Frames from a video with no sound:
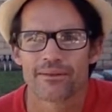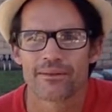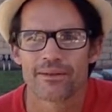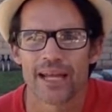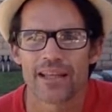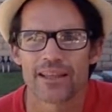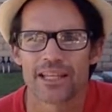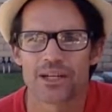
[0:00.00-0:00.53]

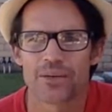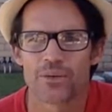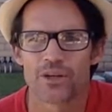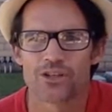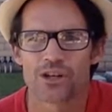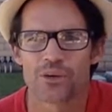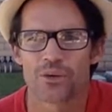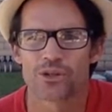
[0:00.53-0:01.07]
Anthony
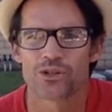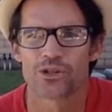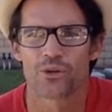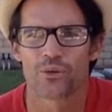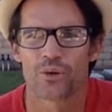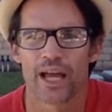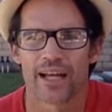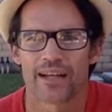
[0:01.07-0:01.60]
Rizzo is
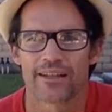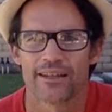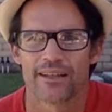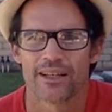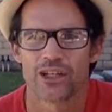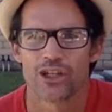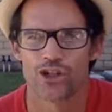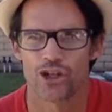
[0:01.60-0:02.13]
correct.
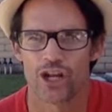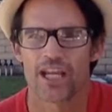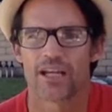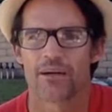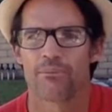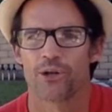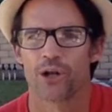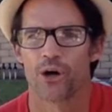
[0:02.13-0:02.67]

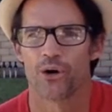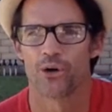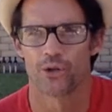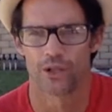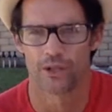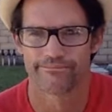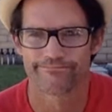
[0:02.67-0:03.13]
Jacob Knoll.